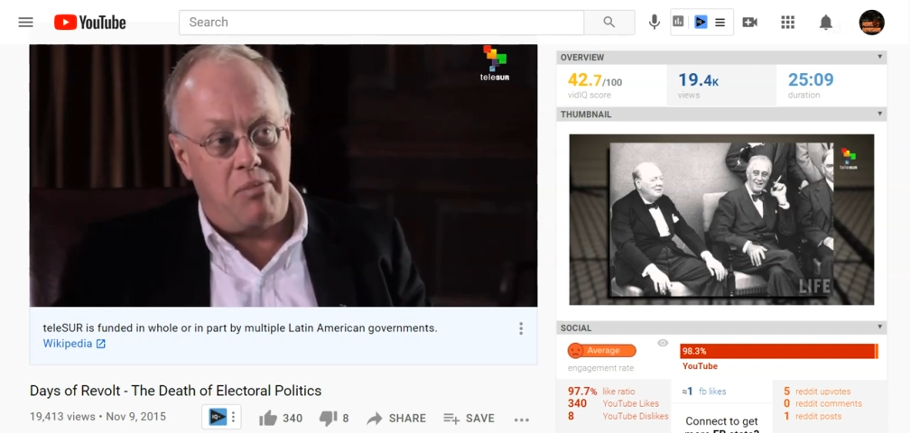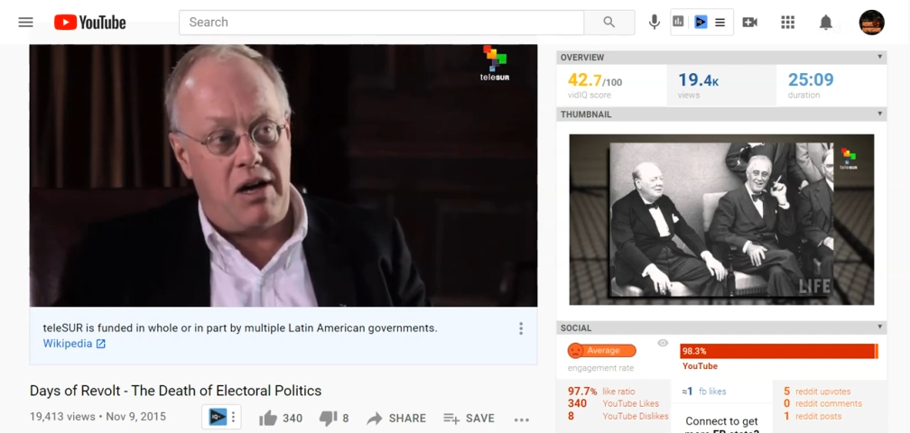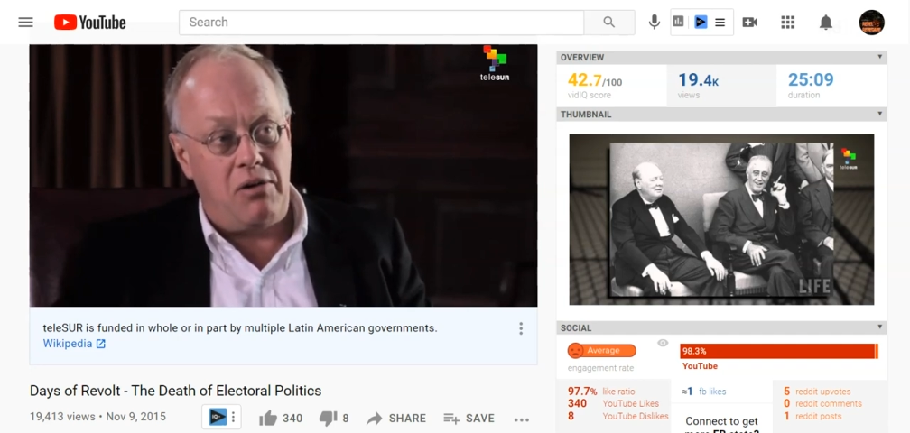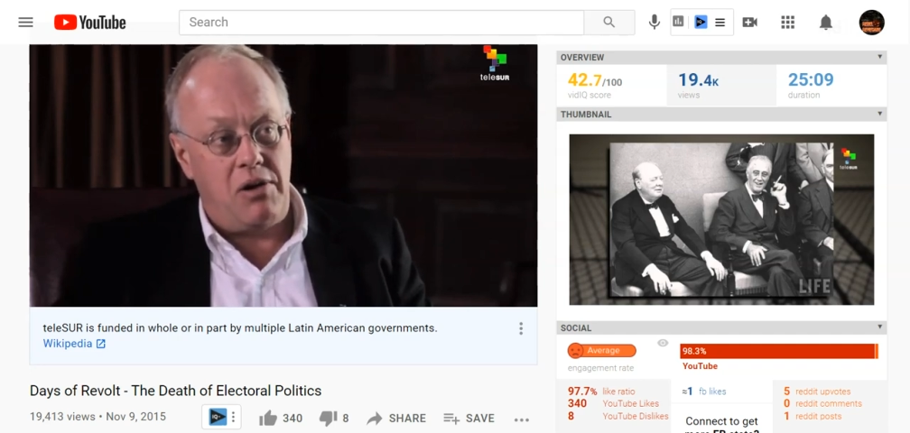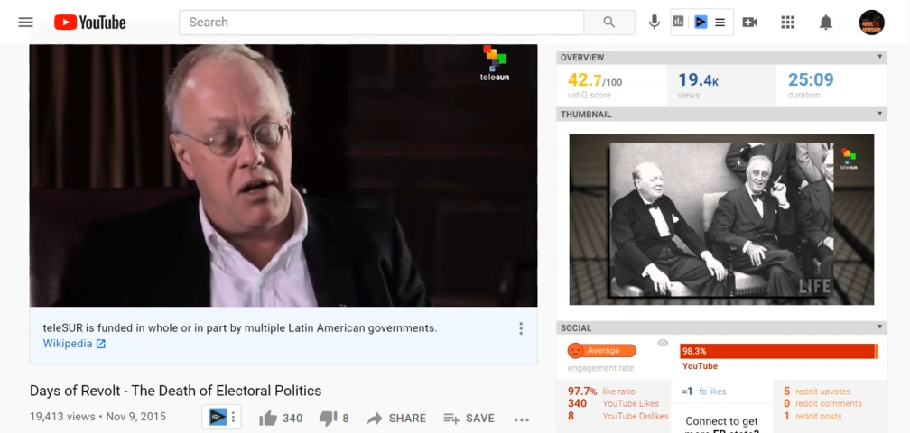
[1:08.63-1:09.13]

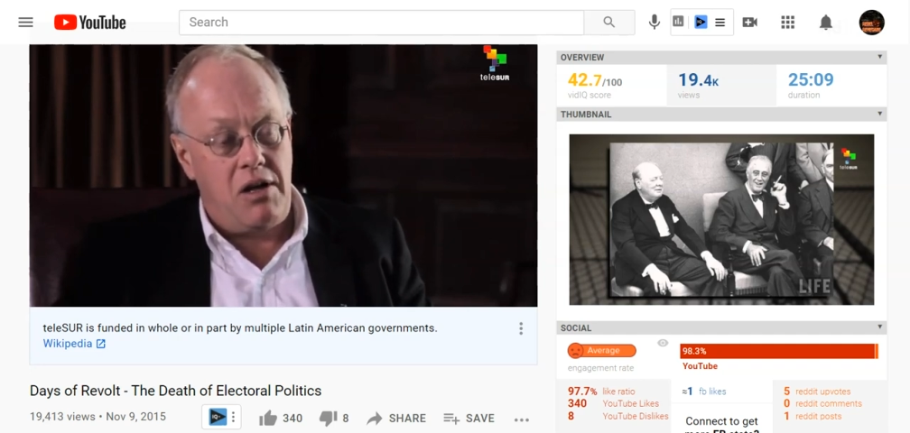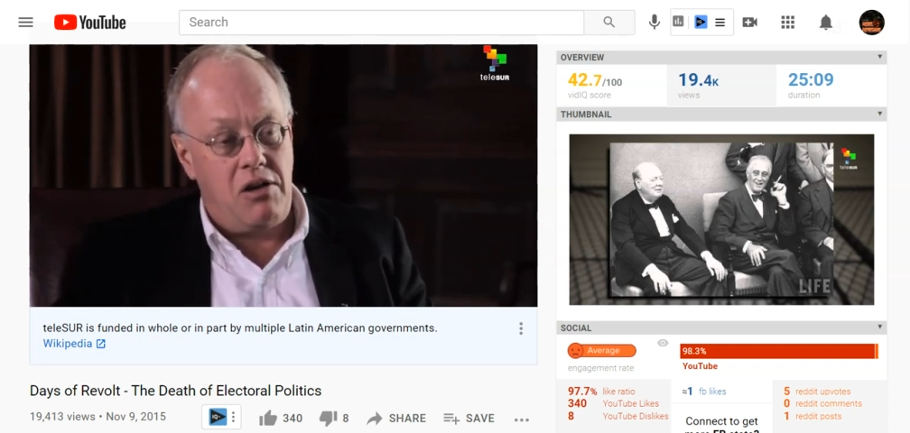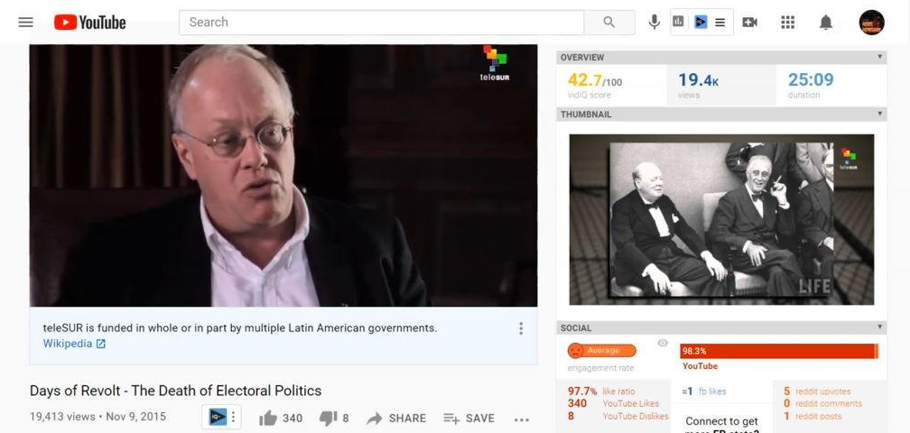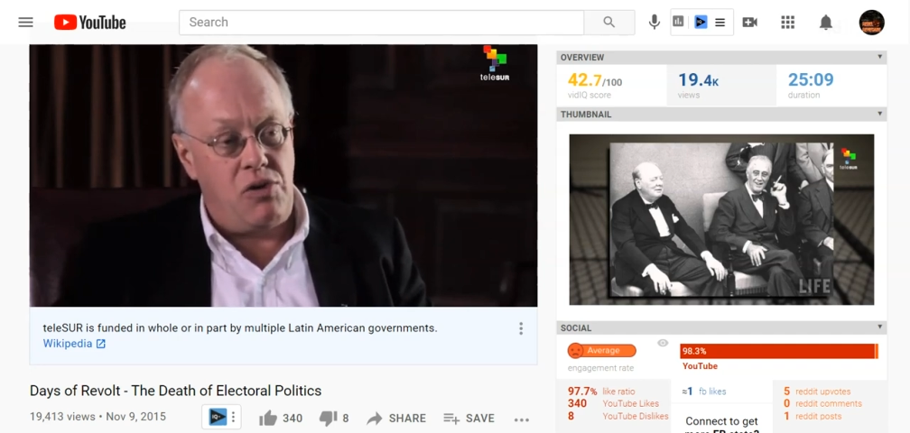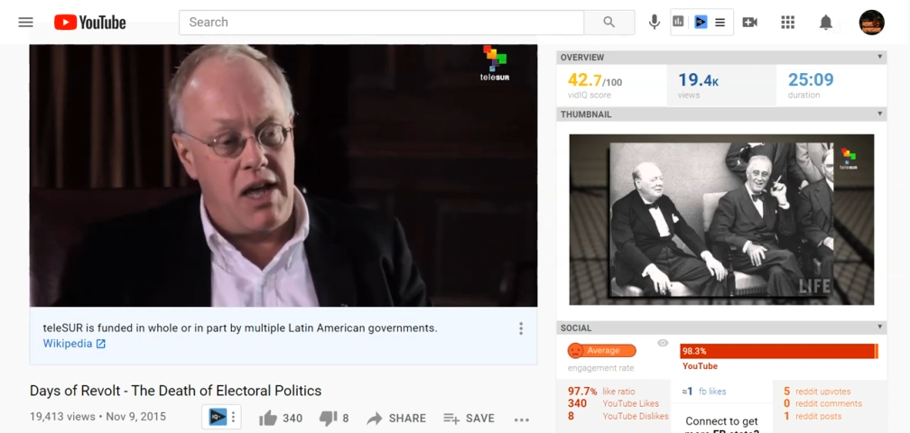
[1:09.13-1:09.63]
about
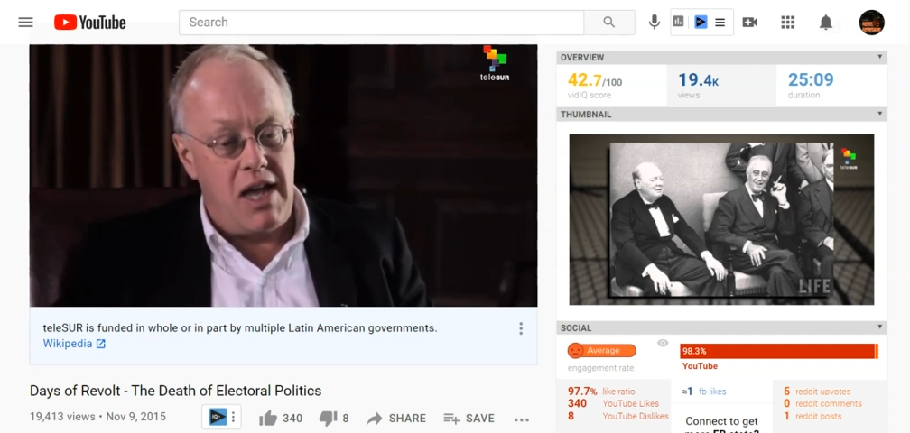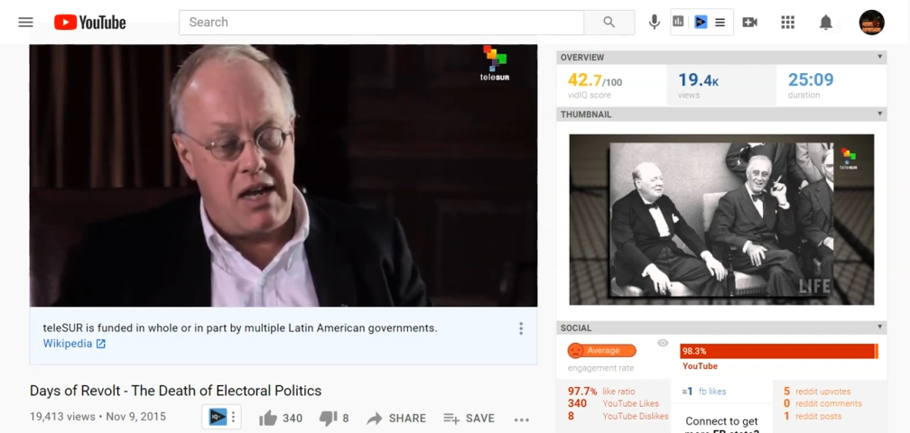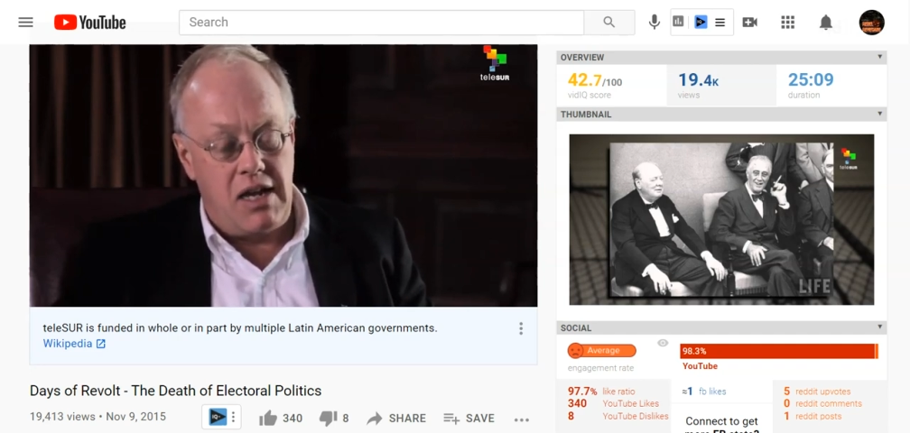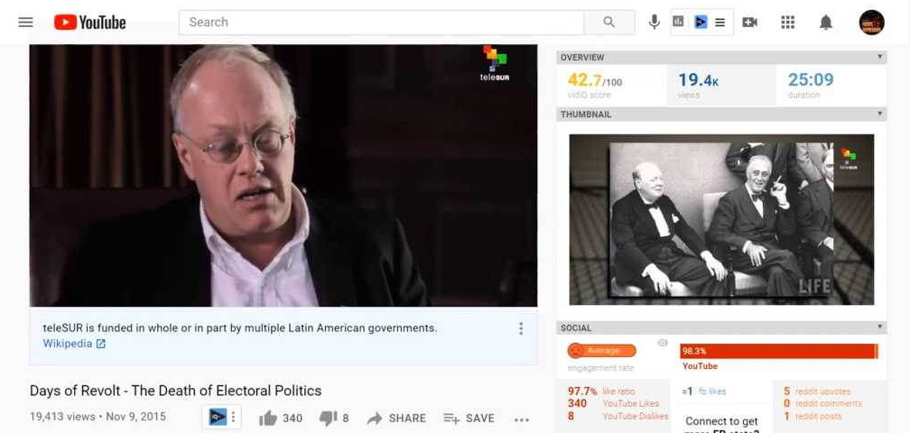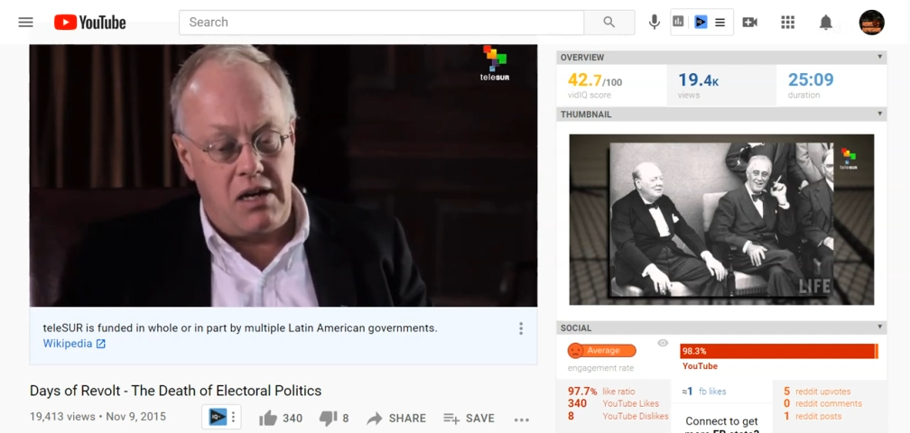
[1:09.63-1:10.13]

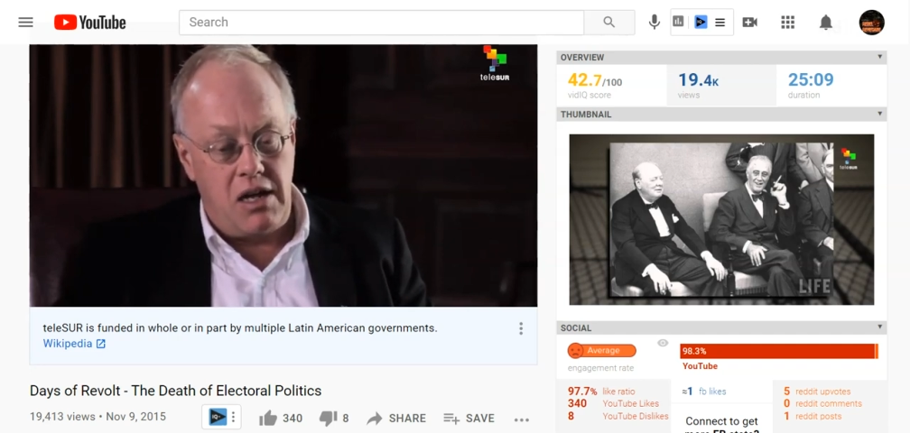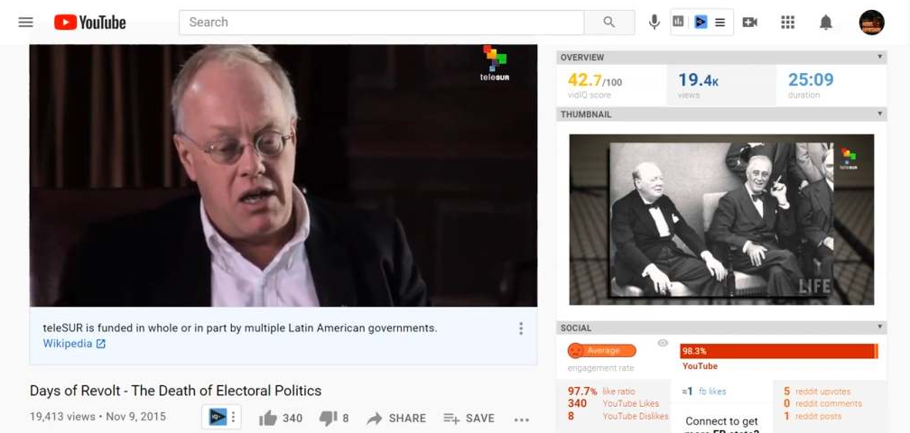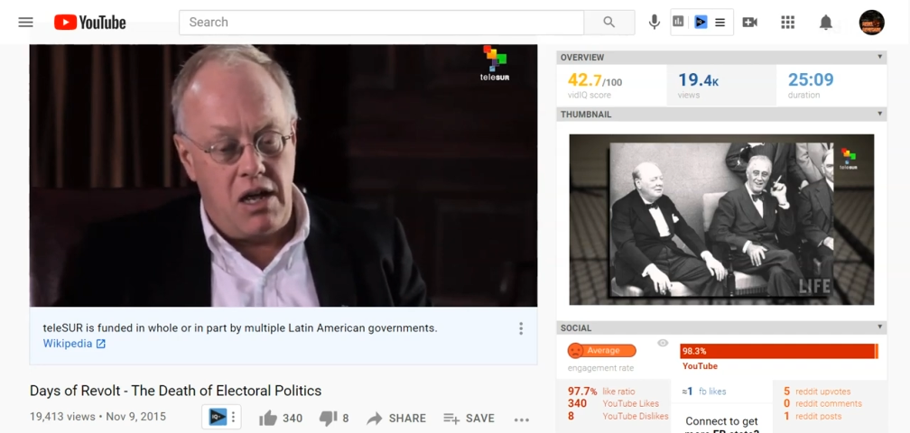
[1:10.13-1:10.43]
creating